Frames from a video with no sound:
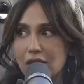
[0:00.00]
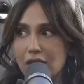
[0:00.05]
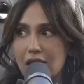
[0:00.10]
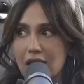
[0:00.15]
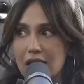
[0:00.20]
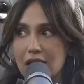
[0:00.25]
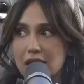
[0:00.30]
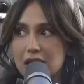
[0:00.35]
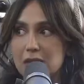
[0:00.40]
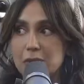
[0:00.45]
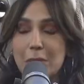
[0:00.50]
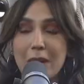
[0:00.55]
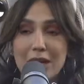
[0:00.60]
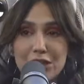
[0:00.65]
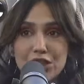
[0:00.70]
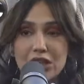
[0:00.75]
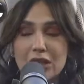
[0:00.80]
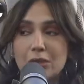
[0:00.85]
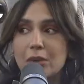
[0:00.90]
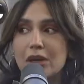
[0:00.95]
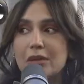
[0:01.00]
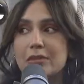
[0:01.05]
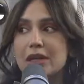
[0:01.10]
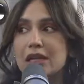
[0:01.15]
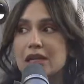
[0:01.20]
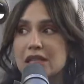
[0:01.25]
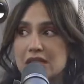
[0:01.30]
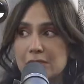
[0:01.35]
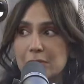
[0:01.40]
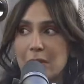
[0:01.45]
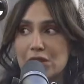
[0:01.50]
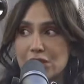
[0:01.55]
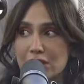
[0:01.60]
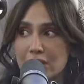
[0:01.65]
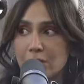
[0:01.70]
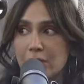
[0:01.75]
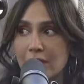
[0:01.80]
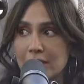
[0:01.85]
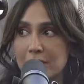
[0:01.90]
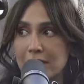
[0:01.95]
right? Especially women
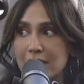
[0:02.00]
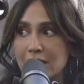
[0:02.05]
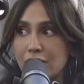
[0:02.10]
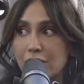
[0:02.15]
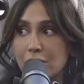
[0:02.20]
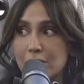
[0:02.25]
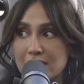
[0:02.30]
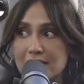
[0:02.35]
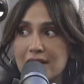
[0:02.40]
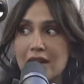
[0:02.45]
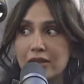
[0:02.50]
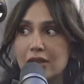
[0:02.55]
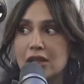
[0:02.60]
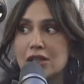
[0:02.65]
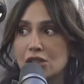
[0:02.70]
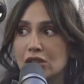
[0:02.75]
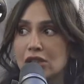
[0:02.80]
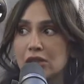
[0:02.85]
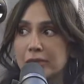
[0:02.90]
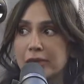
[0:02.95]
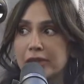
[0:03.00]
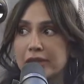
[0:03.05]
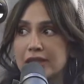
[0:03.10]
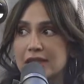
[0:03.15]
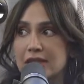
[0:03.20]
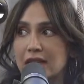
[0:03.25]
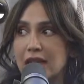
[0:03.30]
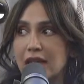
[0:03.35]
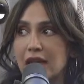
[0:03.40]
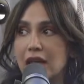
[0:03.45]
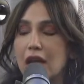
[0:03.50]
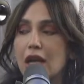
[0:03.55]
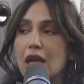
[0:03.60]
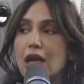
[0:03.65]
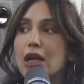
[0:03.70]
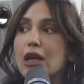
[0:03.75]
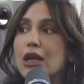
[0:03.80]
from the South Asian community.